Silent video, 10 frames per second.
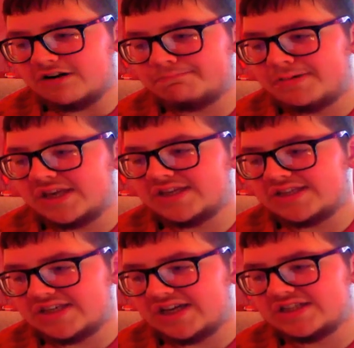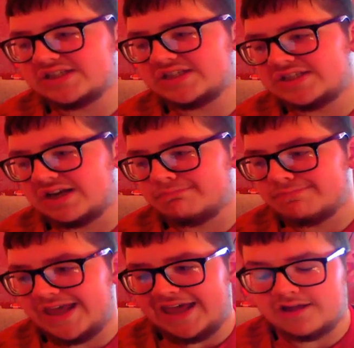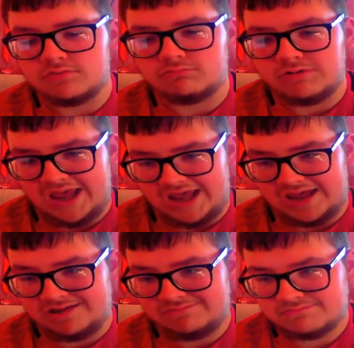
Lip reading: of being the side that make way.